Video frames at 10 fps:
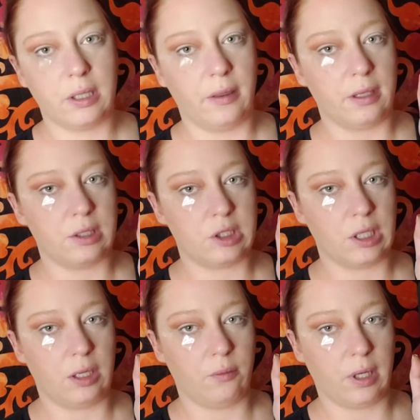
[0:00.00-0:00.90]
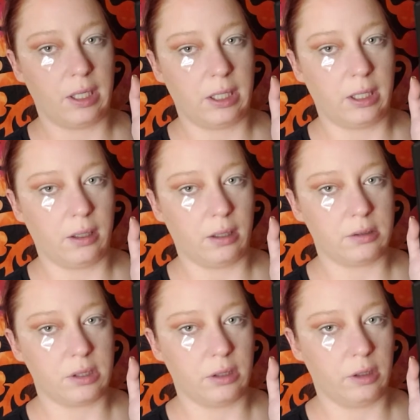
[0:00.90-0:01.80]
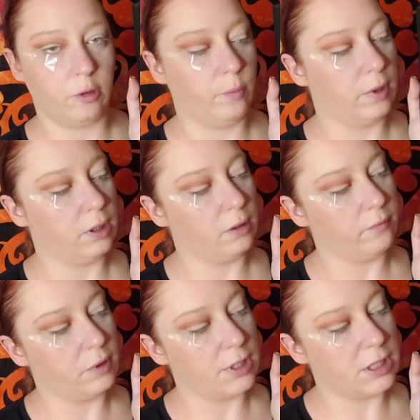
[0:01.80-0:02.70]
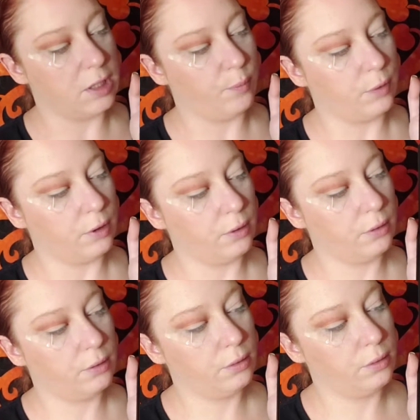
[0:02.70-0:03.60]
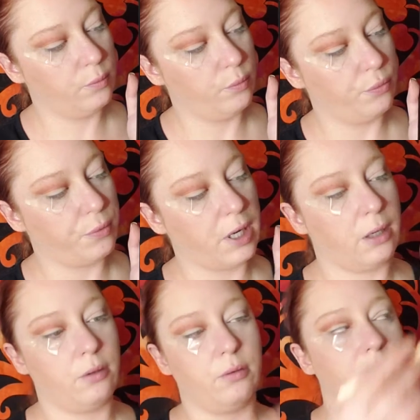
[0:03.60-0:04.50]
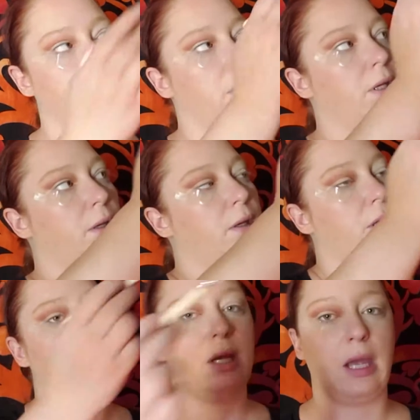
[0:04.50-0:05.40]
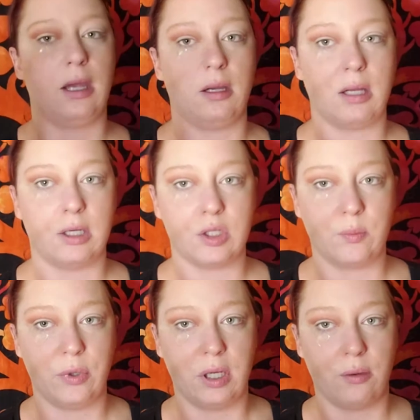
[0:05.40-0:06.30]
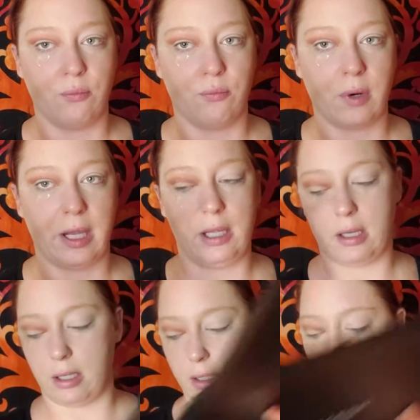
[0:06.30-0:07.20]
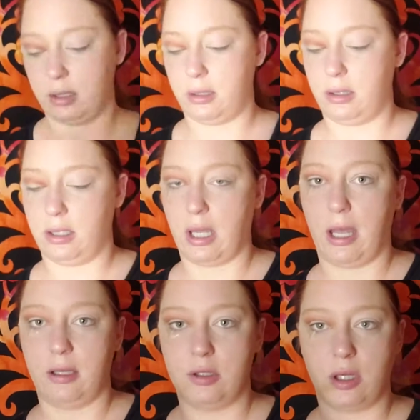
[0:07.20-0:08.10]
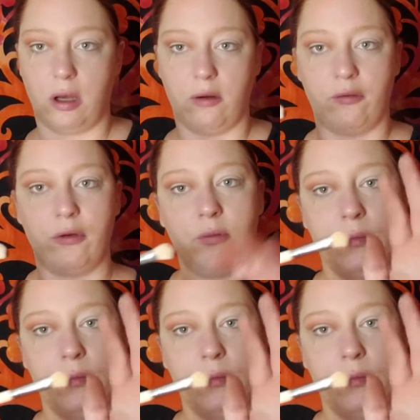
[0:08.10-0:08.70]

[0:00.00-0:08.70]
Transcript: this shade right here. It's a little bit of a deeper brown, and I just put it right on the edge of